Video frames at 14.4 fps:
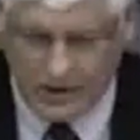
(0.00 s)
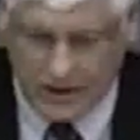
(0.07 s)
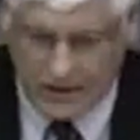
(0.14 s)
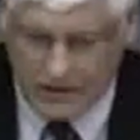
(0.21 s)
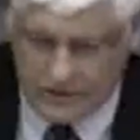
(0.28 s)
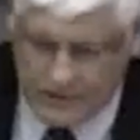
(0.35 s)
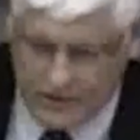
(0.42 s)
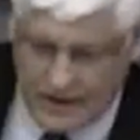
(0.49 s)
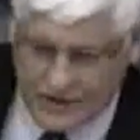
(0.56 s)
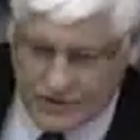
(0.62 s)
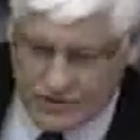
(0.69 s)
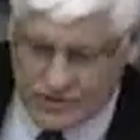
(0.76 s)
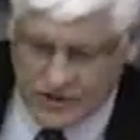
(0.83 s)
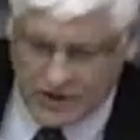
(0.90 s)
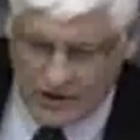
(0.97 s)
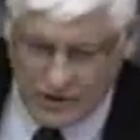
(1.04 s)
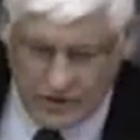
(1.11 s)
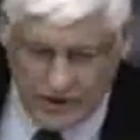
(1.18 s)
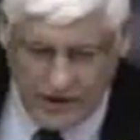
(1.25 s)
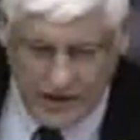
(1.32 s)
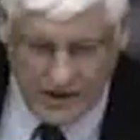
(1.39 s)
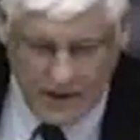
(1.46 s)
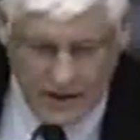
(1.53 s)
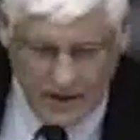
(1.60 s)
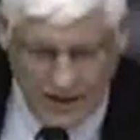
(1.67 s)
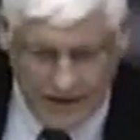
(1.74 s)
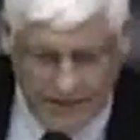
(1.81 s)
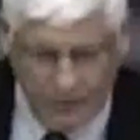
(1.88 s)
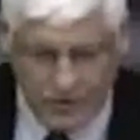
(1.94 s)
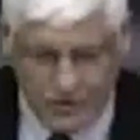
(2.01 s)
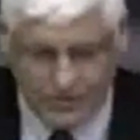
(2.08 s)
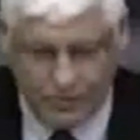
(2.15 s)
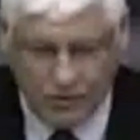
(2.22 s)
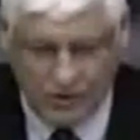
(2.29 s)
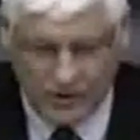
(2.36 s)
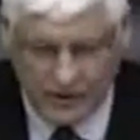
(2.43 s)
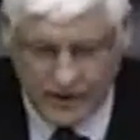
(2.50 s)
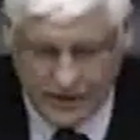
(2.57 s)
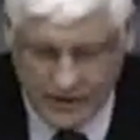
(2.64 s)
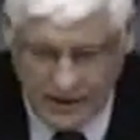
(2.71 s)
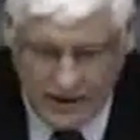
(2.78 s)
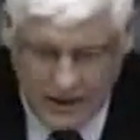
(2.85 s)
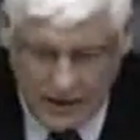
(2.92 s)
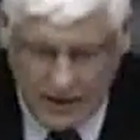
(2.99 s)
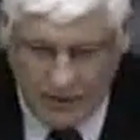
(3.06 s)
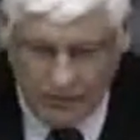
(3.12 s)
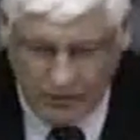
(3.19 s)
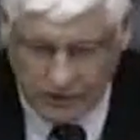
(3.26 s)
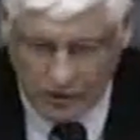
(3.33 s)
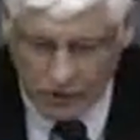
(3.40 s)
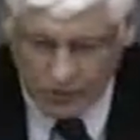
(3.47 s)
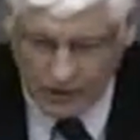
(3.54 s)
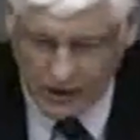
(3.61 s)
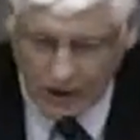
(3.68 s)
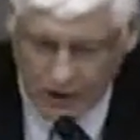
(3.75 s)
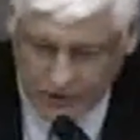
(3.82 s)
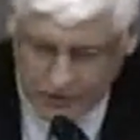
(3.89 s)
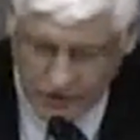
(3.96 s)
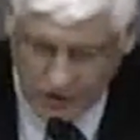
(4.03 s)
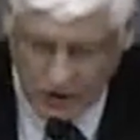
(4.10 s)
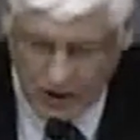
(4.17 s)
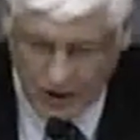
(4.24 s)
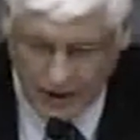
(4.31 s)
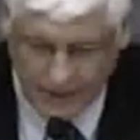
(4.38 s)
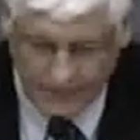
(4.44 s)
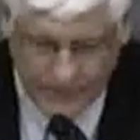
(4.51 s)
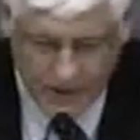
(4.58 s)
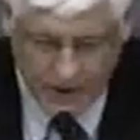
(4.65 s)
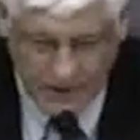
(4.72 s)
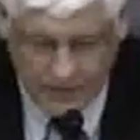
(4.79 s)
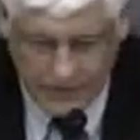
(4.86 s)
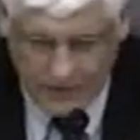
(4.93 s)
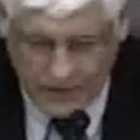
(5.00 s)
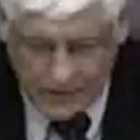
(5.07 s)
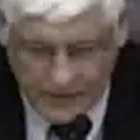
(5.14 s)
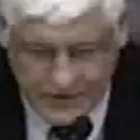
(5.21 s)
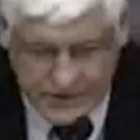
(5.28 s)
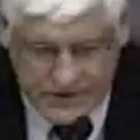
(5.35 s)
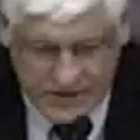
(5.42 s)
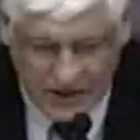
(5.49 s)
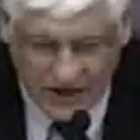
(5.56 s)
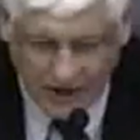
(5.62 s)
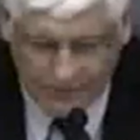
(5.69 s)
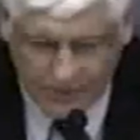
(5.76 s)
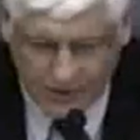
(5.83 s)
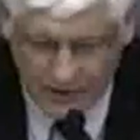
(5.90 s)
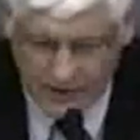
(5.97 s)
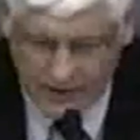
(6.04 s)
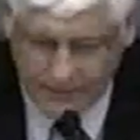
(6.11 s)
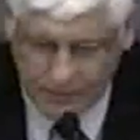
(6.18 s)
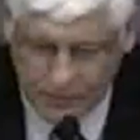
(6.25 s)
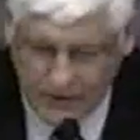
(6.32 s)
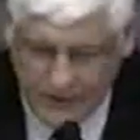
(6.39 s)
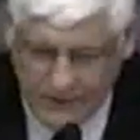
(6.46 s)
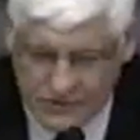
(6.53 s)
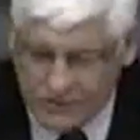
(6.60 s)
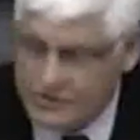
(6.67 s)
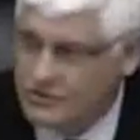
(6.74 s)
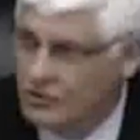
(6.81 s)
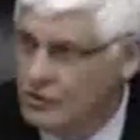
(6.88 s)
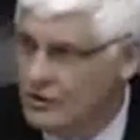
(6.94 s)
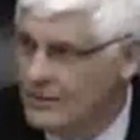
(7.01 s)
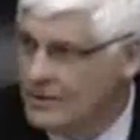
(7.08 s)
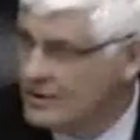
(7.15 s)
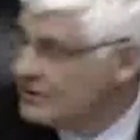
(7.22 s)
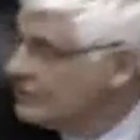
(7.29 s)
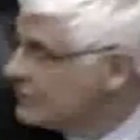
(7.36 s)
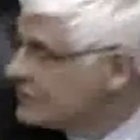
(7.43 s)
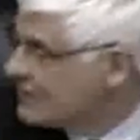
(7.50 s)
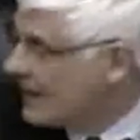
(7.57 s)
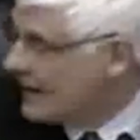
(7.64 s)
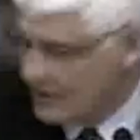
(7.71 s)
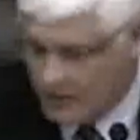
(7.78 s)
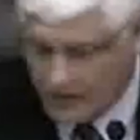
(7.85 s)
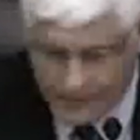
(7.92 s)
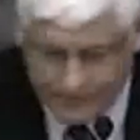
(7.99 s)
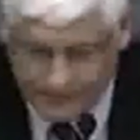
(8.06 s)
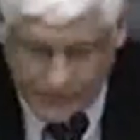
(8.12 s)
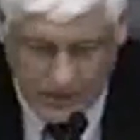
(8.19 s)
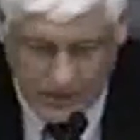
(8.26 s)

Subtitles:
regard to national security, and most importantly, with little regard to the law. This is a government that believes there is no limit to its power.